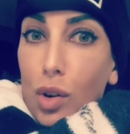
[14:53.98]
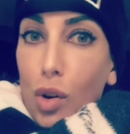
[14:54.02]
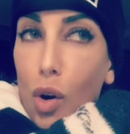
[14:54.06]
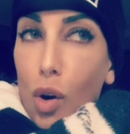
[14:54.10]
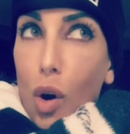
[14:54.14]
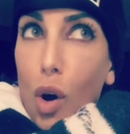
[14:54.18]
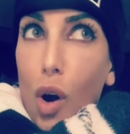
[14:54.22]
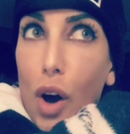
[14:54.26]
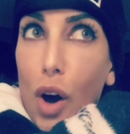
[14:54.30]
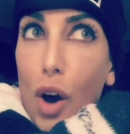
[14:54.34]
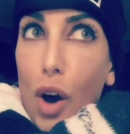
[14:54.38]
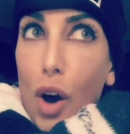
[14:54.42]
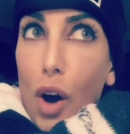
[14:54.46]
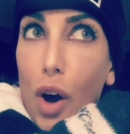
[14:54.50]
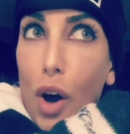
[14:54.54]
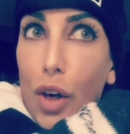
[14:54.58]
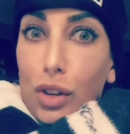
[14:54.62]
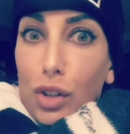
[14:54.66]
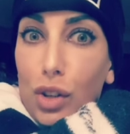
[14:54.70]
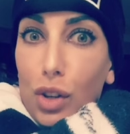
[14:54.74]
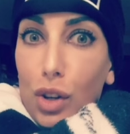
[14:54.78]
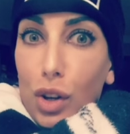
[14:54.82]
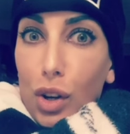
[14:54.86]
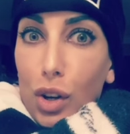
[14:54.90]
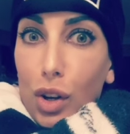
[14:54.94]

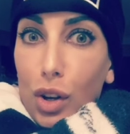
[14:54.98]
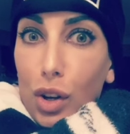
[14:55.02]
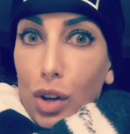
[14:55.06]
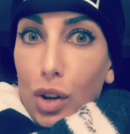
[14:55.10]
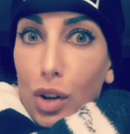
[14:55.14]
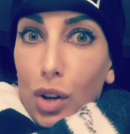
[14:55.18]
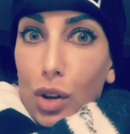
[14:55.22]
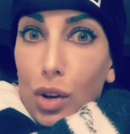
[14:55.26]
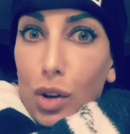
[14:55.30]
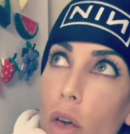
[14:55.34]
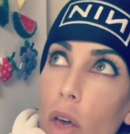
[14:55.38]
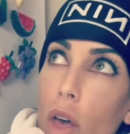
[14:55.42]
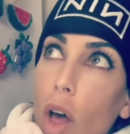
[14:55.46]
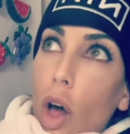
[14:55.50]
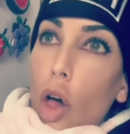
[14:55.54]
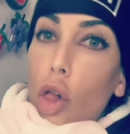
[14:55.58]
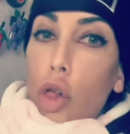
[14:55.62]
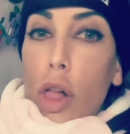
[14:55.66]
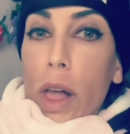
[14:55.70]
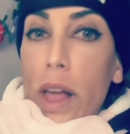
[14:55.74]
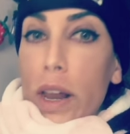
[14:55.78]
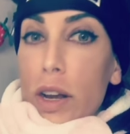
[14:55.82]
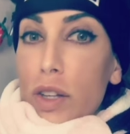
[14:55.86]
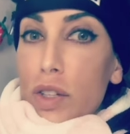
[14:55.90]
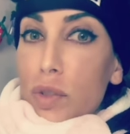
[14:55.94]
authentic
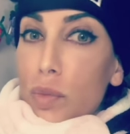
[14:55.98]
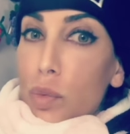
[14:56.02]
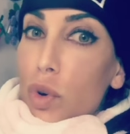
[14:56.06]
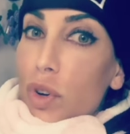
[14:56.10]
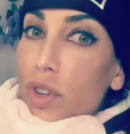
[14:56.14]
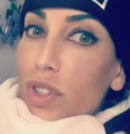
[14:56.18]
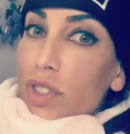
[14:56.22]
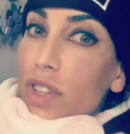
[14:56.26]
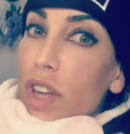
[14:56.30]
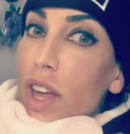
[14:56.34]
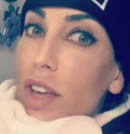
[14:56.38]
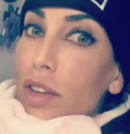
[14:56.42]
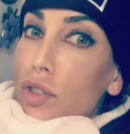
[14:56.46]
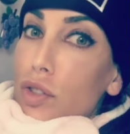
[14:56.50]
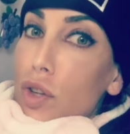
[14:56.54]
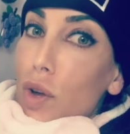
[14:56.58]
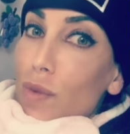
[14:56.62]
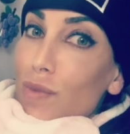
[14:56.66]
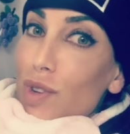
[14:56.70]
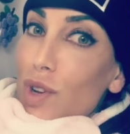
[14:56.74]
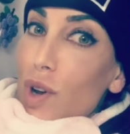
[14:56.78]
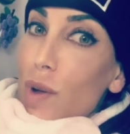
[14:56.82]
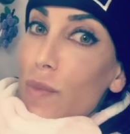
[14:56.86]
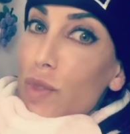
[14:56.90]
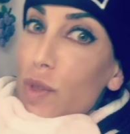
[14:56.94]
Alanis Morissette
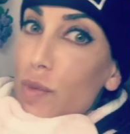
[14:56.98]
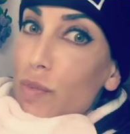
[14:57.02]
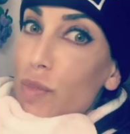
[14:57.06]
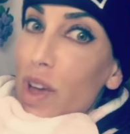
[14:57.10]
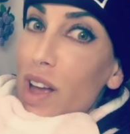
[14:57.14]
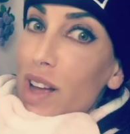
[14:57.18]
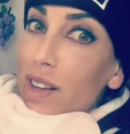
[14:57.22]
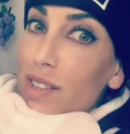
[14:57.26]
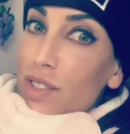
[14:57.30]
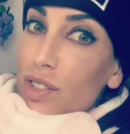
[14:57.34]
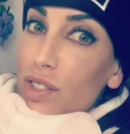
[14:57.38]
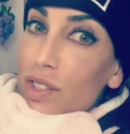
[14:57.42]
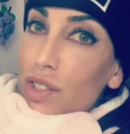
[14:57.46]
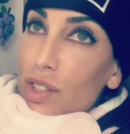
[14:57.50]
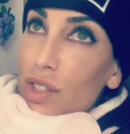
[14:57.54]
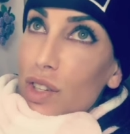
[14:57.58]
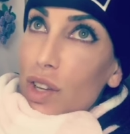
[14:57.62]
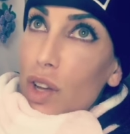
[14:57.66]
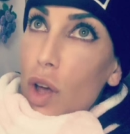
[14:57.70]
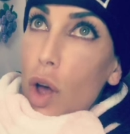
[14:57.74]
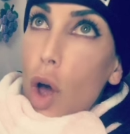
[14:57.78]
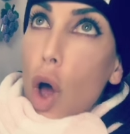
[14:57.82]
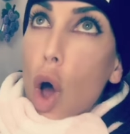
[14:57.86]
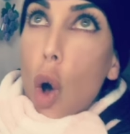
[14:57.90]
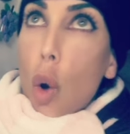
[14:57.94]
summed it up the best.
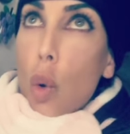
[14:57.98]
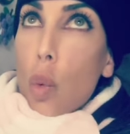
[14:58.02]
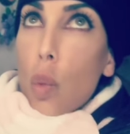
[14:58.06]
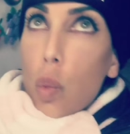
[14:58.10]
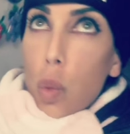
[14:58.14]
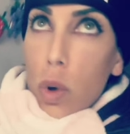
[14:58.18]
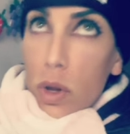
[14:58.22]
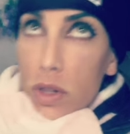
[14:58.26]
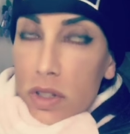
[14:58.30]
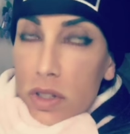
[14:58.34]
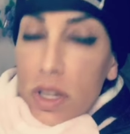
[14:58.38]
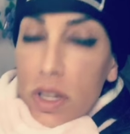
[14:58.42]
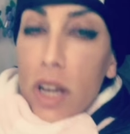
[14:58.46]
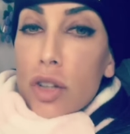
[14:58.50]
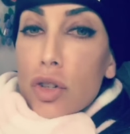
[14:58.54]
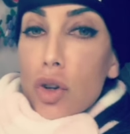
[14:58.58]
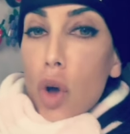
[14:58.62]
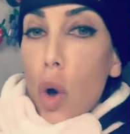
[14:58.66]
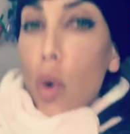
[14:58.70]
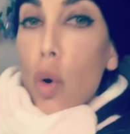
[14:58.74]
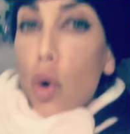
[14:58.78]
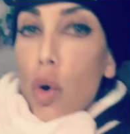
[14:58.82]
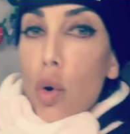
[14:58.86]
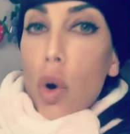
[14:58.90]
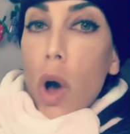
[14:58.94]
Once I
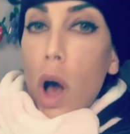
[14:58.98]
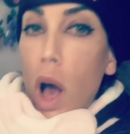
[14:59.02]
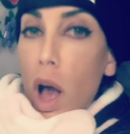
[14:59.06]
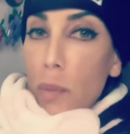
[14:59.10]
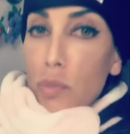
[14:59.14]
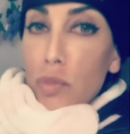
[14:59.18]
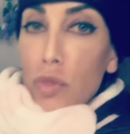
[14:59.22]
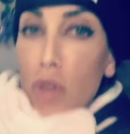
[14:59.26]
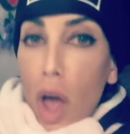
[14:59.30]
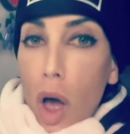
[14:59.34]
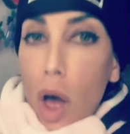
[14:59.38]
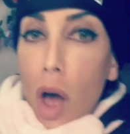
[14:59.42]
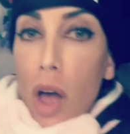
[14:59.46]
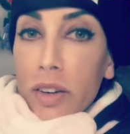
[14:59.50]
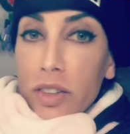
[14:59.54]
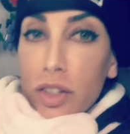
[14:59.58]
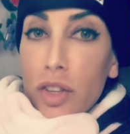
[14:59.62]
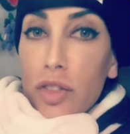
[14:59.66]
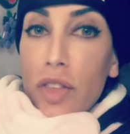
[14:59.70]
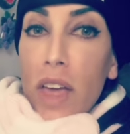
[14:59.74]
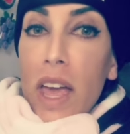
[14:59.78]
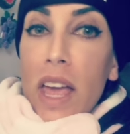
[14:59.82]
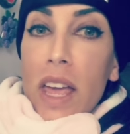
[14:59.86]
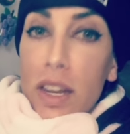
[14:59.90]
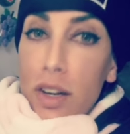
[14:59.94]
know who I'm not,
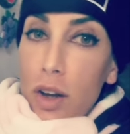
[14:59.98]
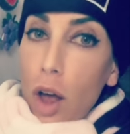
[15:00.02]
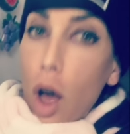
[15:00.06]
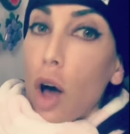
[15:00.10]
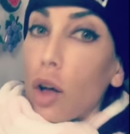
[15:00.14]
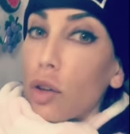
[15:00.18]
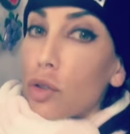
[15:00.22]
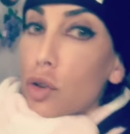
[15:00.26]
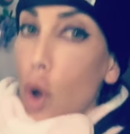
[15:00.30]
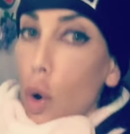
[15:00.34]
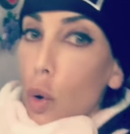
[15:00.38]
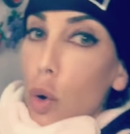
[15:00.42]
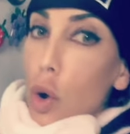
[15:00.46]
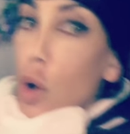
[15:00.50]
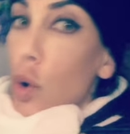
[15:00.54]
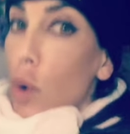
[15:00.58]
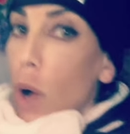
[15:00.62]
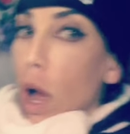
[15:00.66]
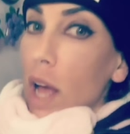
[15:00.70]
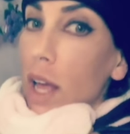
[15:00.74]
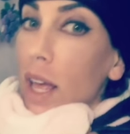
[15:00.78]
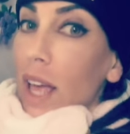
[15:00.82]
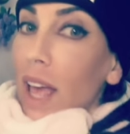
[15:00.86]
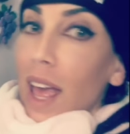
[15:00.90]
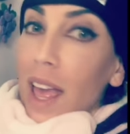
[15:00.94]
then I'll know
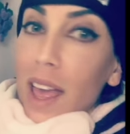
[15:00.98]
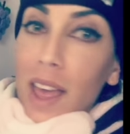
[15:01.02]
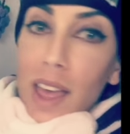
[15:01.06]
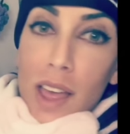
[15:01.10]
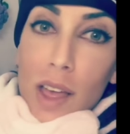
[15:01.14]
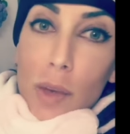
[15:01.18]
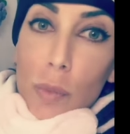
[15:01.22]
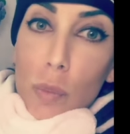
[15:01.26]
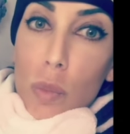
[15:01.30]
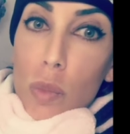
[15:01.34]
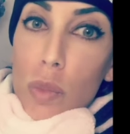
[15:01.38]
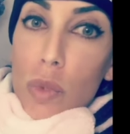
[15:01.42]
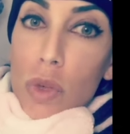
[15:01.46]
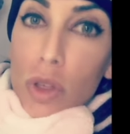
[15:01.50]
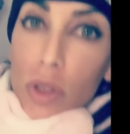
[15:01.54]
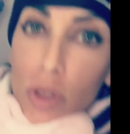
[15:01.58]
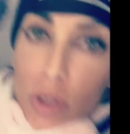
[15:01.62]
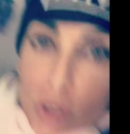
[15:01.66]
who I am.